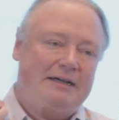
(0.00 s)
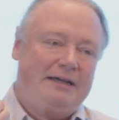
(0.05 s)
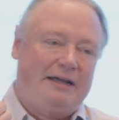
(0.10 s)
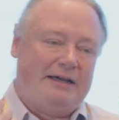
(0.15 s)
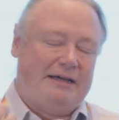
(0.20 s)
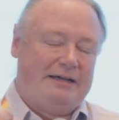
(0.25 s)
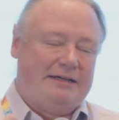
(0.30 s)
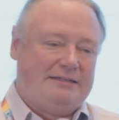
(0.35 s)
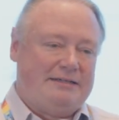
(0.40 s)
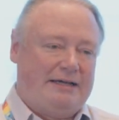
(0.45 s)

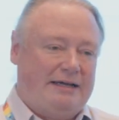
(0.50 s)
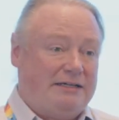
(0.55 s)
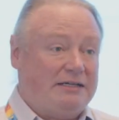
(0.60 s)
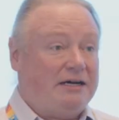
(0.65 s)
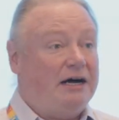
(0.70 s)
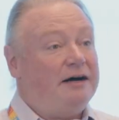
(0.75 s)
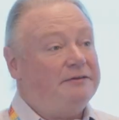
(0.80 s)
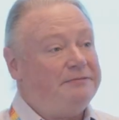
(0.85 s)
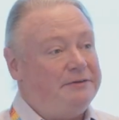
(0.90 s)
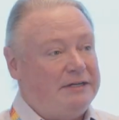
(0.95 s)
and
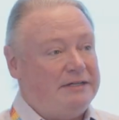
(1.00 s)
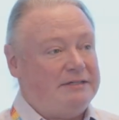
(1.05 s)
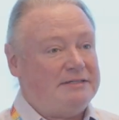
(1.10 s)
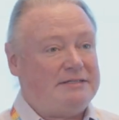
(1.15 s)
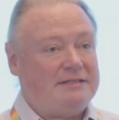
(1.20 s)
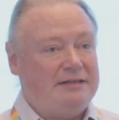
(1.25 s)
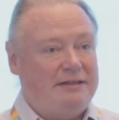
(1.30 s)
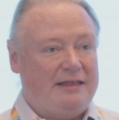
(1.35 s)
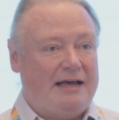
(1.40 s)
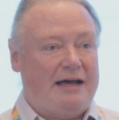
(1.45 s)

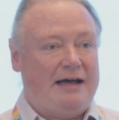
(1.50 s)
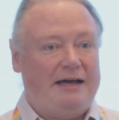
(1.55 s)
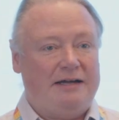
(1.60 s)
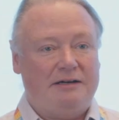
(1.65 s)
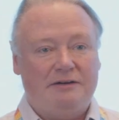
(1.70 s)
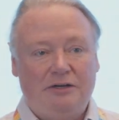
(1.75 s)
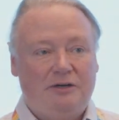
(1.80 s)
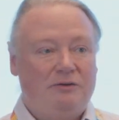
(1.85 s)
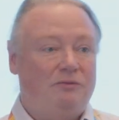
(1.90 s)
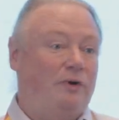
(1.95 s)
confidence
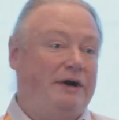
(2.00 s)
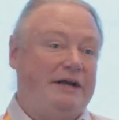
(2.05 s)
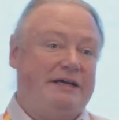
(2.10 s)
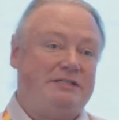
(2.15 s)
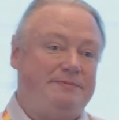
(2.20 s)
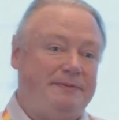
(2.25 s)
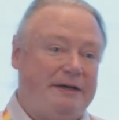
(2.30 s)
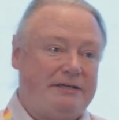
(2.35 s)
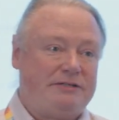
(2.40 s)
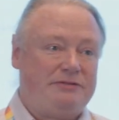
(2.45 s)
that one
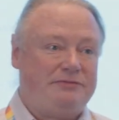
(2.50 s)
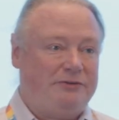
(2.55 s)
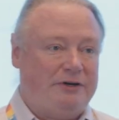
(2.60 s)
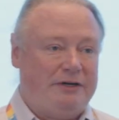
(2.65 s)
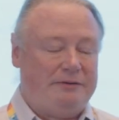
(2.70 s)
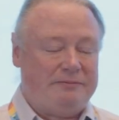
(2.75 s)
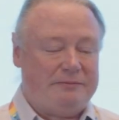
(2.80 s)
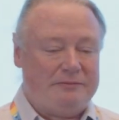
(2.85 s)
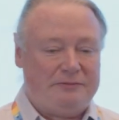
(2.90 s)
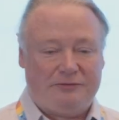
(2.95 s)
expects
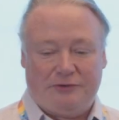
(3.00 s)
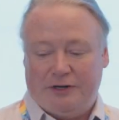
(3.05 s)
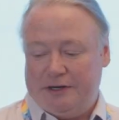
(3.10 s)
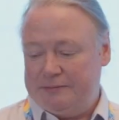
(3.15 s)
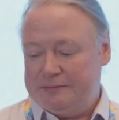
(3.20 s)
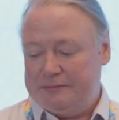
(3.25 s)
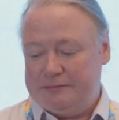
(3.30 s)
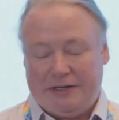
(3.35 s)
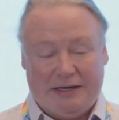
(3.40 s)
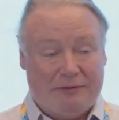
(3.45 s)
from
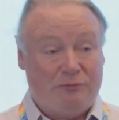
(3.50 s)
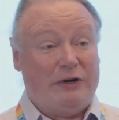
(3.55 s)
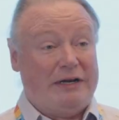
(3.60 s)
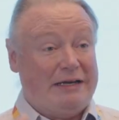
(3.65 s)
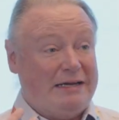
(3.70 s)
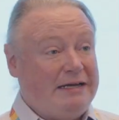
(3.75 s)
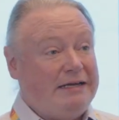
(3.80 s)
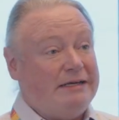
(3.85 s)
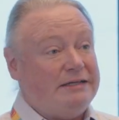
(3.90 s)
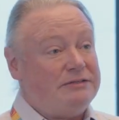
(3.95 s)
and
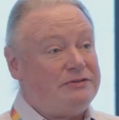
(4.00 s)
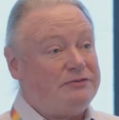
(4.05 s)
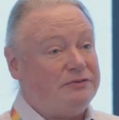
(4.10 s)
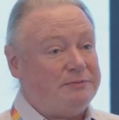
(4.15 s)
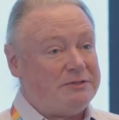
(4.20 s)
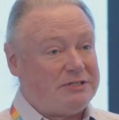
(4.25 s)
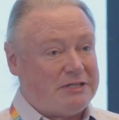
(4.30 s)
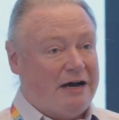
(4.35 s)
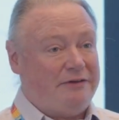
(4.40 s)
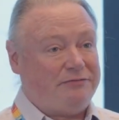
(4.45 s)
one needs
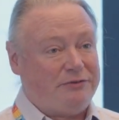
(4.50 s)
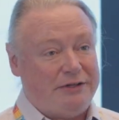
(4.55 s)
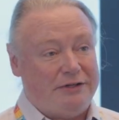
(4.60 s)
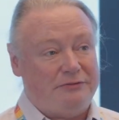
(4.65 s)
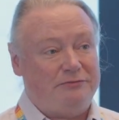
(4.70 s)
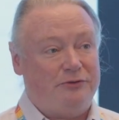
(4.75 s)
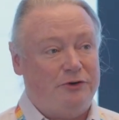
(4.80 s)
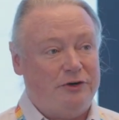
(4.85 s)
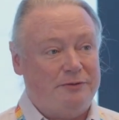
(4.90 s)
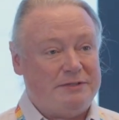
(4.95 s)
from software
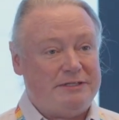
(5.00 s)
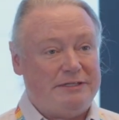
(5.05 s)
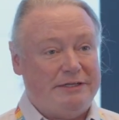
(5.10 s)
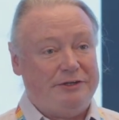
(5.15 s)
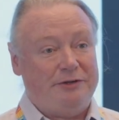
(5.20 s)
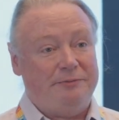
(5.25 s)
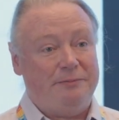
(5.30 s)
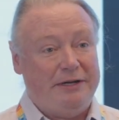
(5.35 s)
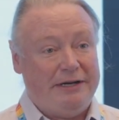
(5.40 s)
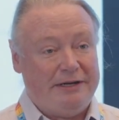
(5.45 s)
that forms the
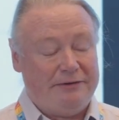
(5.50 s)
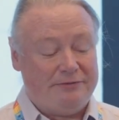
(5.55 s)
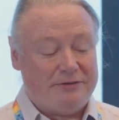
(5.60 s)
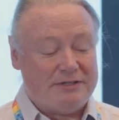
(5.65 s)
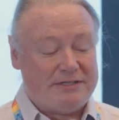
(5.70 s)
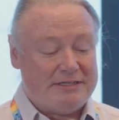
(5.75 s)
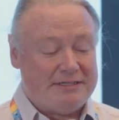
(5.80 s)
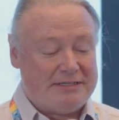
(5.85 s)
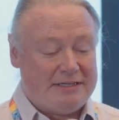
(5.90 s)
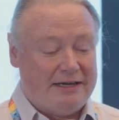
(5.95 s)
underpinning for
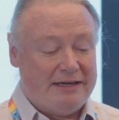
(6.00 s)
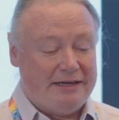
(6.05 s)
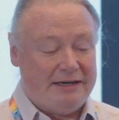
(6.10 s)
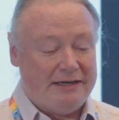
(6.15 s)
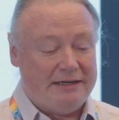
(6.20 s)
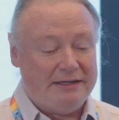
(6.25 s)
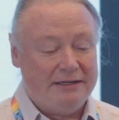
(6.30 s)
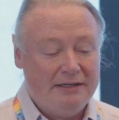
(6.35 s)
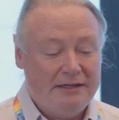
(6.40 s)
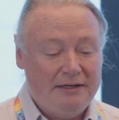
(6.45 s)

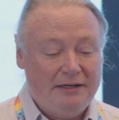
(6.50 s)
society.